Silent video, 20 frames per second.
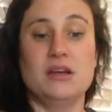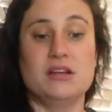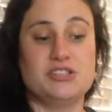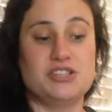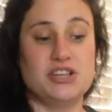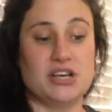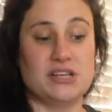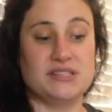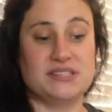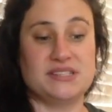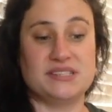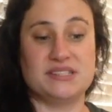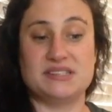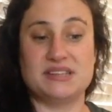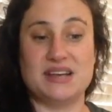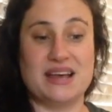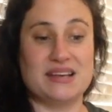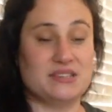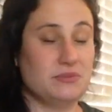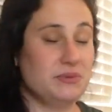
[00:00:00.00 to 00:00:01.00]

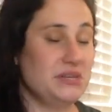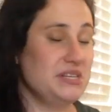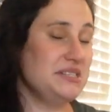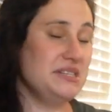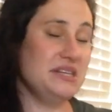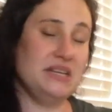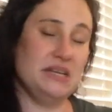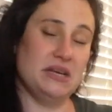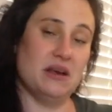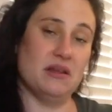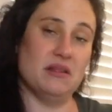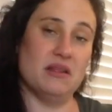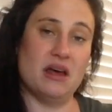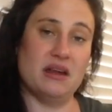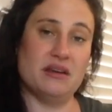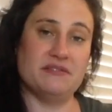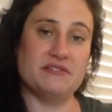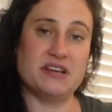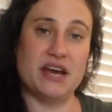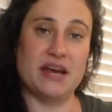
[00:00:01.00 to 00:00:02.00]
just as we see a lot
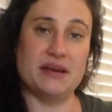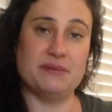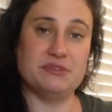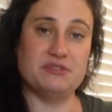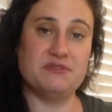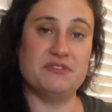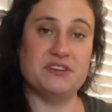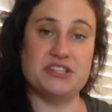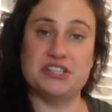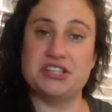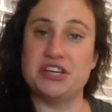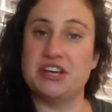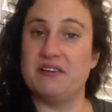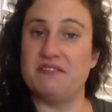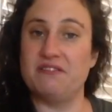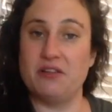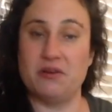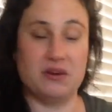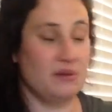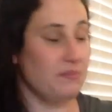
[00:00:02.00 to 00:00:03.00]
of times fish
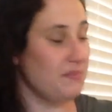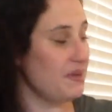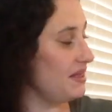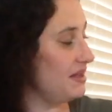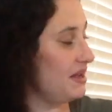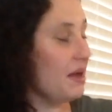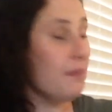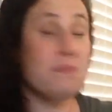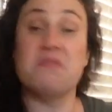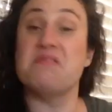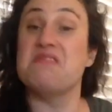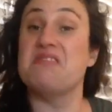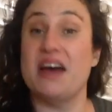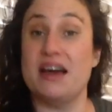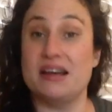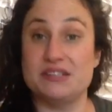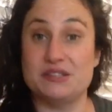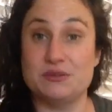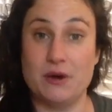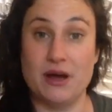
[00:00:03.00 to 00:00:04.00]
floating belly up,
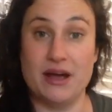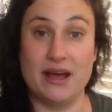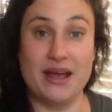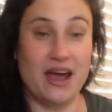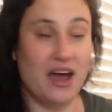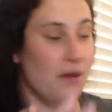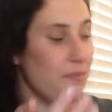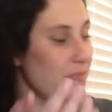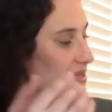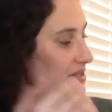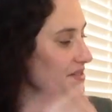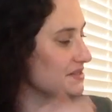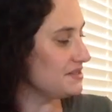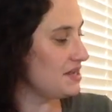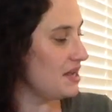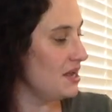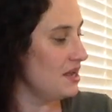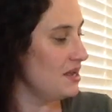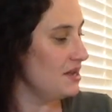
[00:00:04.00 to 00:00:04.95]
that's why it happens.